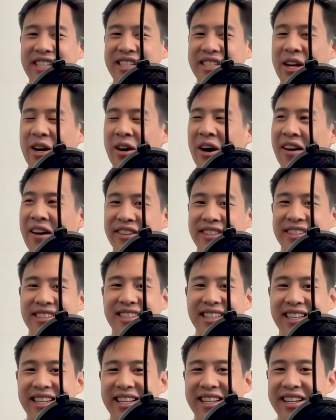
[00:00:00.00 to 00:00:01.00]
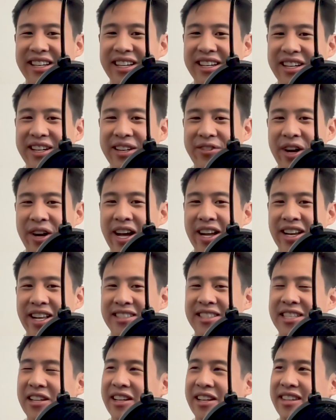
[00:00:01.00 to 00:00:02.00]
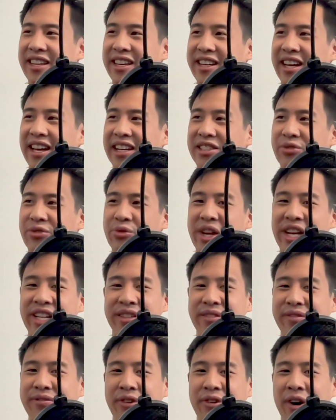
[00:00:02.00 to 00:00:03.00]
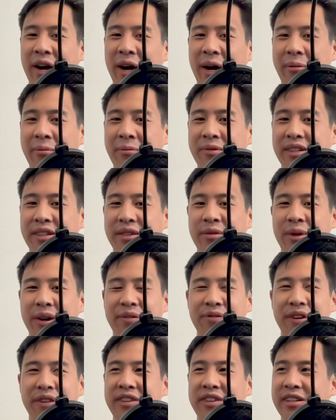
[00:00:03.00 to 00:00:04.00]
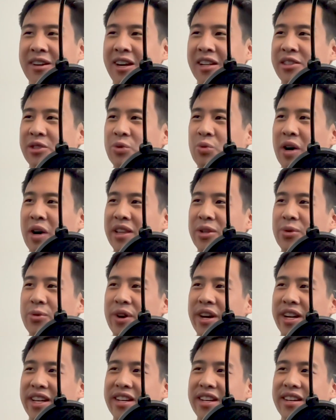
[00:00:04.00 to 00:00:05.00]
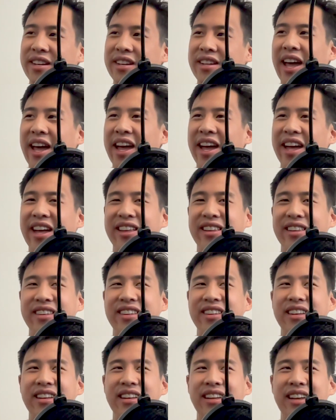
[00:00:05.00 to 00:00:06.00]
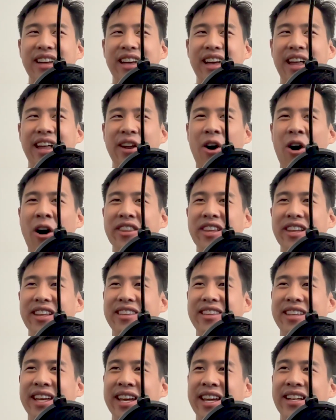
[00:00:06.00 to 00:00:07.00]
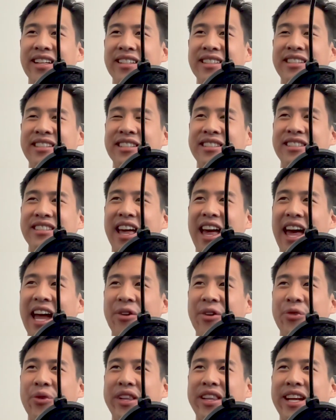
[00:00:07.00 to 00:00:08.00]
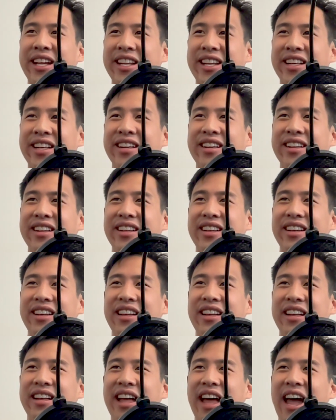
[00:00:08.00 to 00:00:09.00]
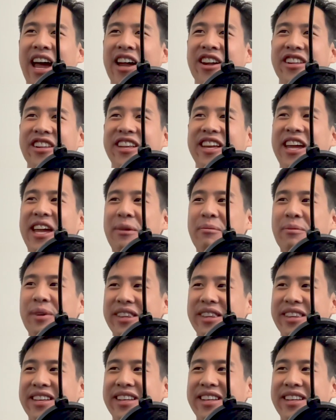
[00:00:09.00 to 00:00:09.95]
San Francisco, obviously. Right, and they're selling tickets ranging from $50 to $120, and all they did is just tech-related entertainment.